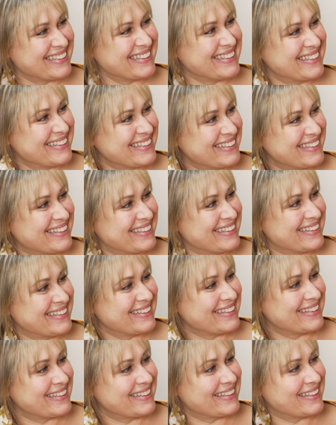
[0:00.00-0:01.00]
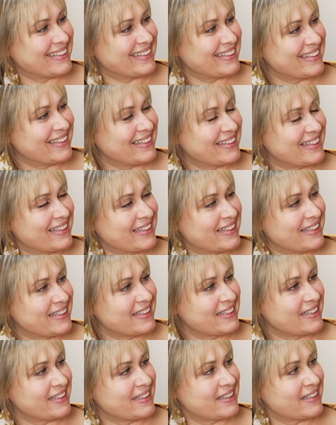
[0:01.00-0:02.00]

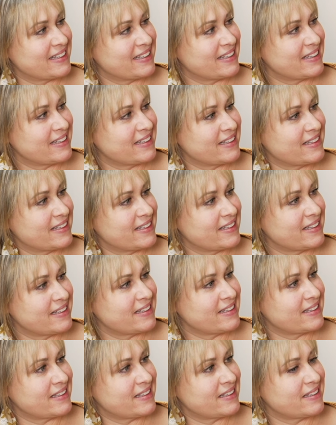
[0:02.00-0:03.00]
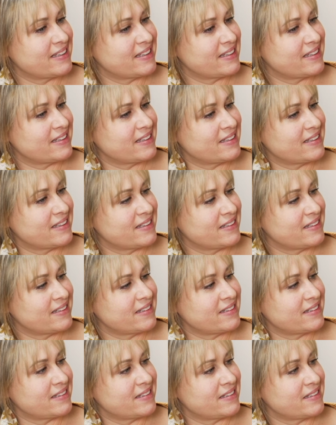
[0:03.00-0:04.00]

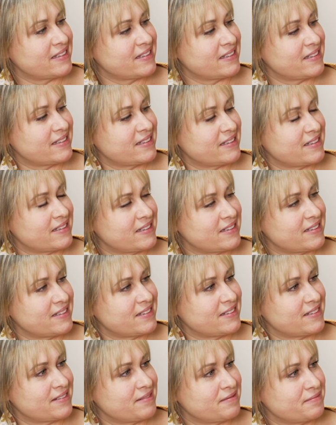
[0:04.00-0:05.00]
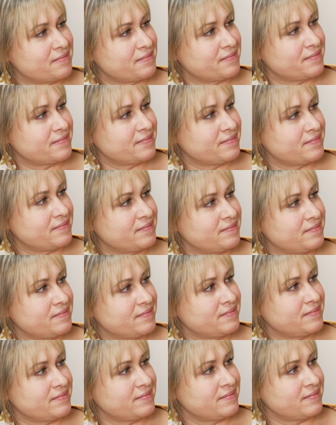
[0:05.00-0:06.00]

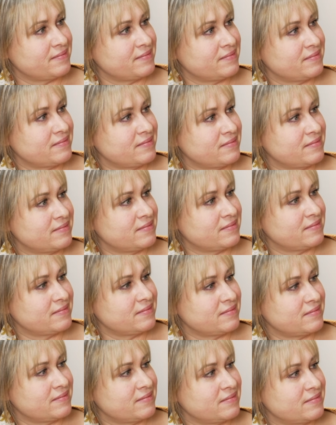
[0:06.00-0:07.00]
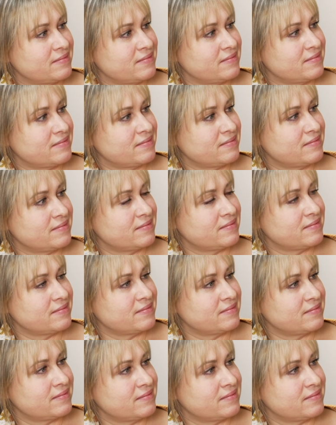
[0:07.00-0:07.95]
This person isn't speaking.